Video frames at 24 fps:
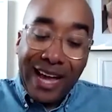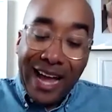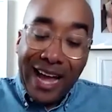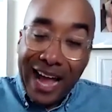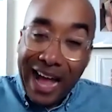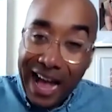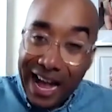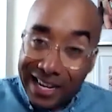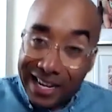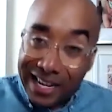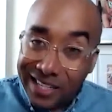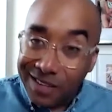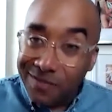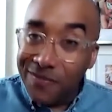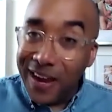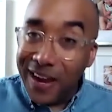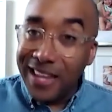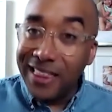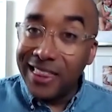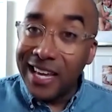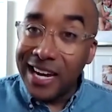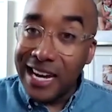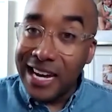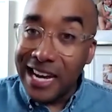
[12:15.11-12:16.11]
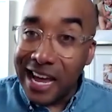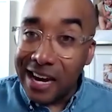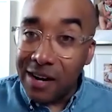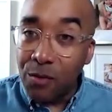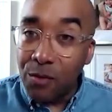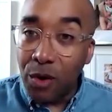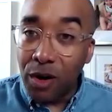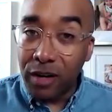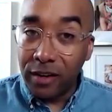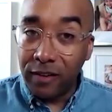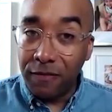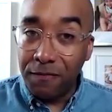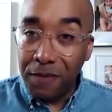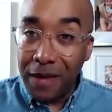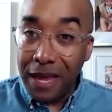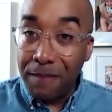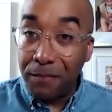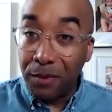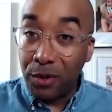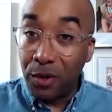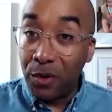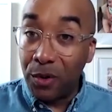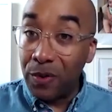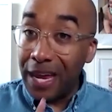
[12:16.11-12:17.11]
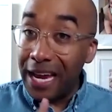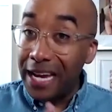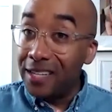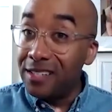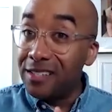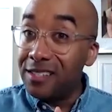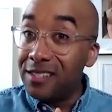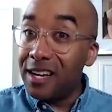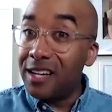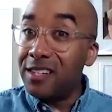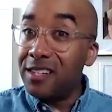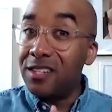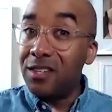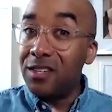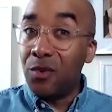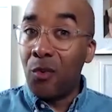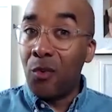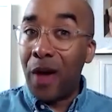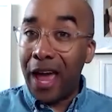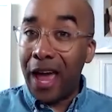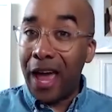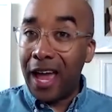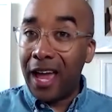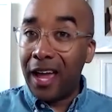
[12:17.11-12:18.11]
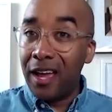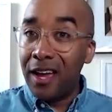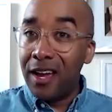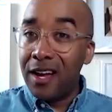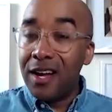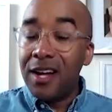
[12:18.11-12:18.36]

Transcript: activate the network of people in such a way